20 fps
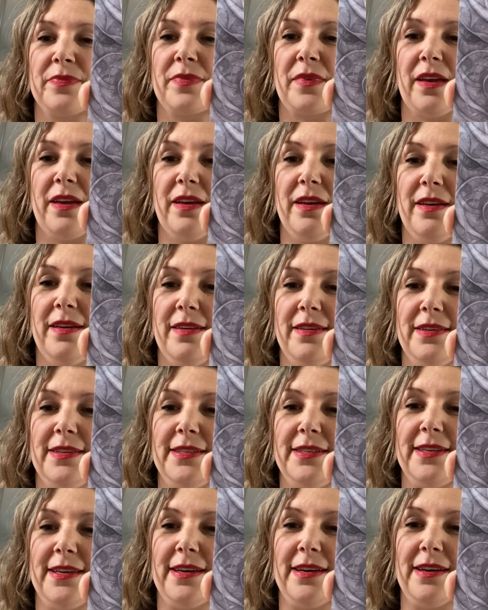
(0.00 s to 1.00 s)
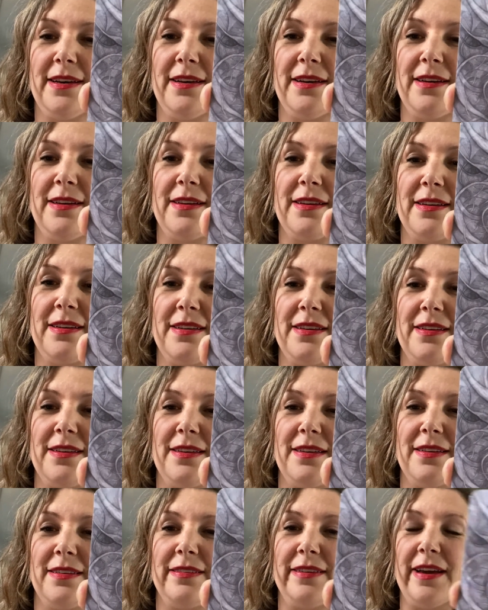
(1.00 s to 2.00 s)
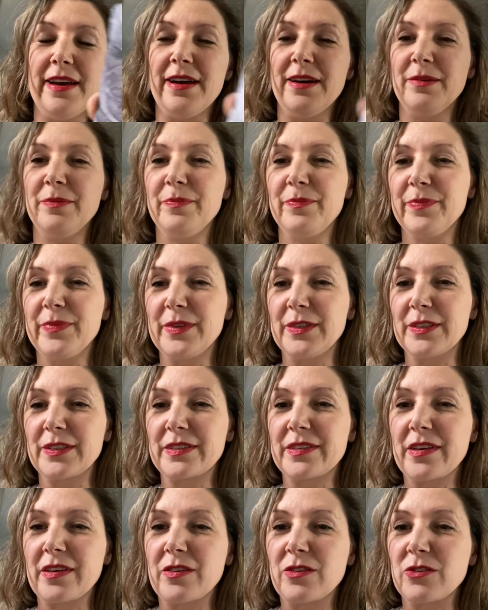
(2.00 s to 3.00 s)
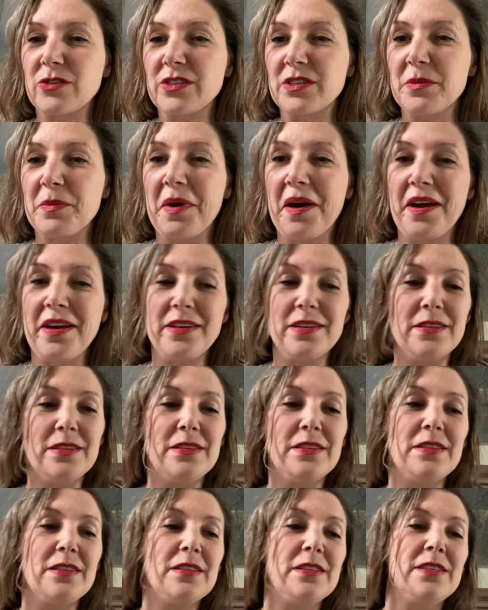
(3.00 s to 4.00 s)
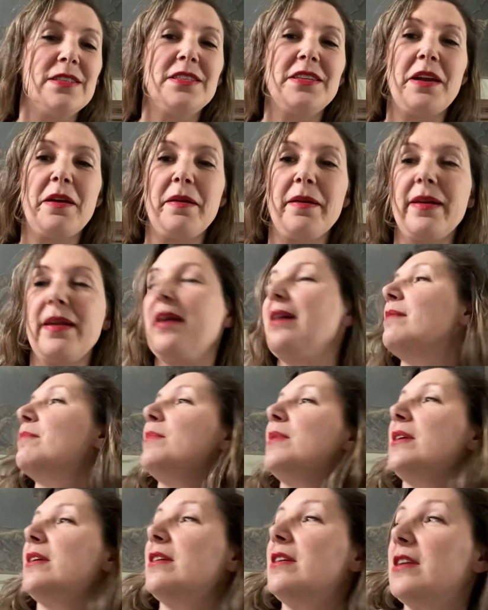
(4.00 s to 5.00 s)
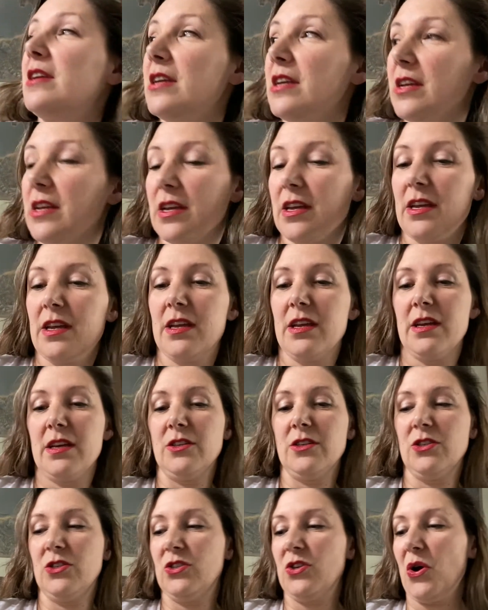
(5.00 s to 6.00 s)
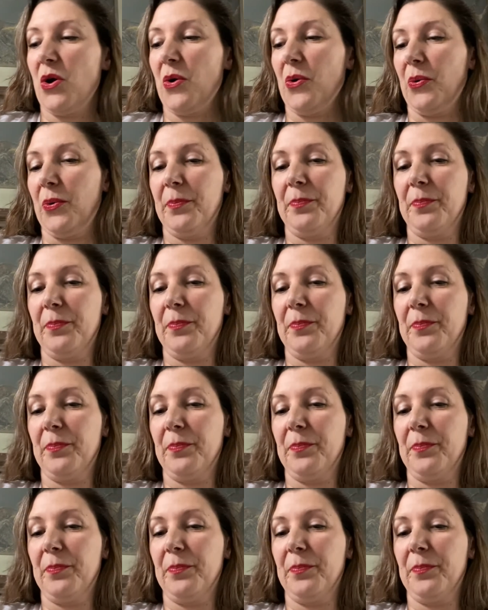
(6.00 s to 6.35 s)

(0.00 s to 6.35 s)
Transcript: and yeah, it looks like there's some eyes staring at me. So